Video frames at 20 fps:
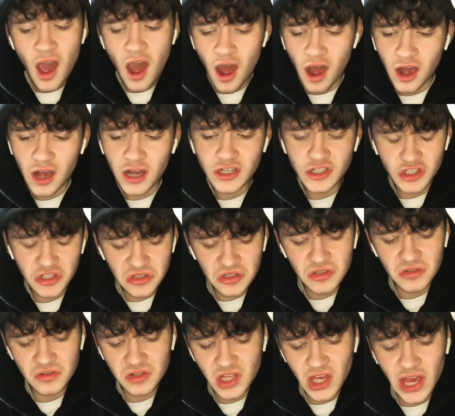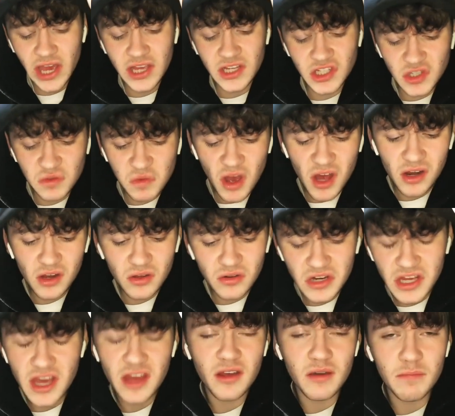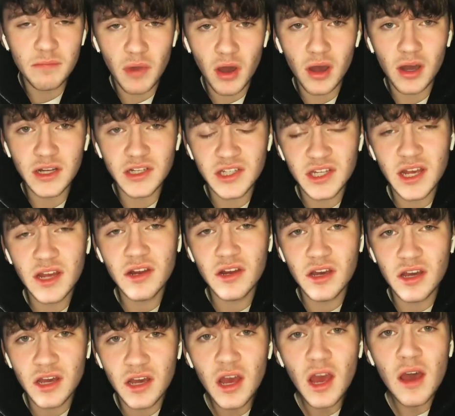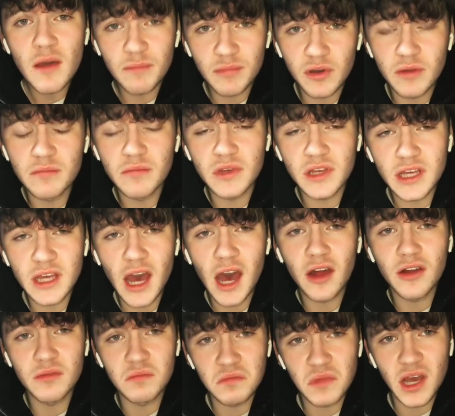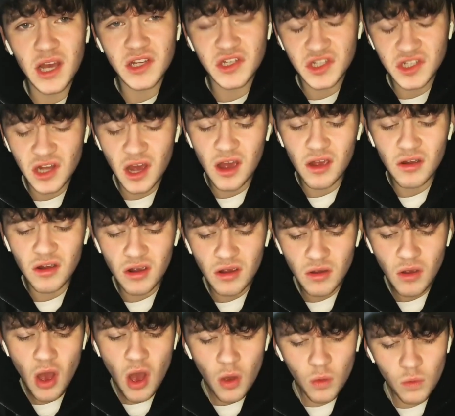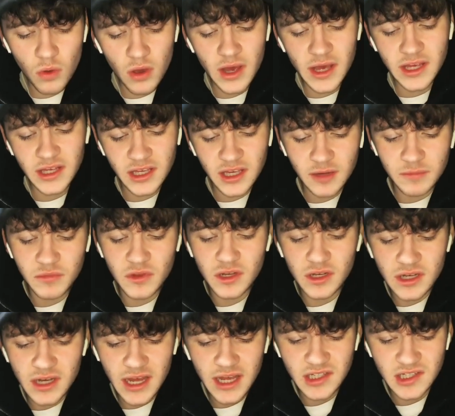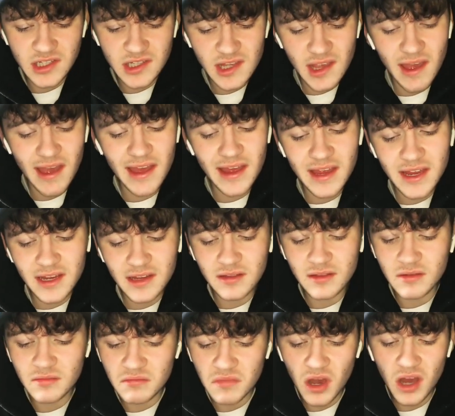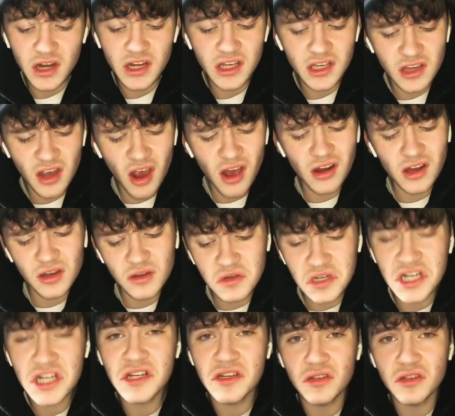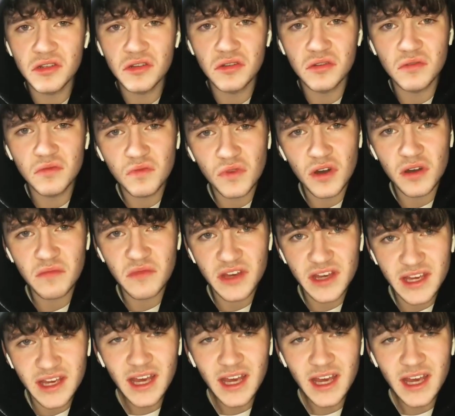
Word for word: hard truth, can't swallow. Need a bartender, put me out of my sorrow. Wake up the next day in the Monte Carlo with a new woman.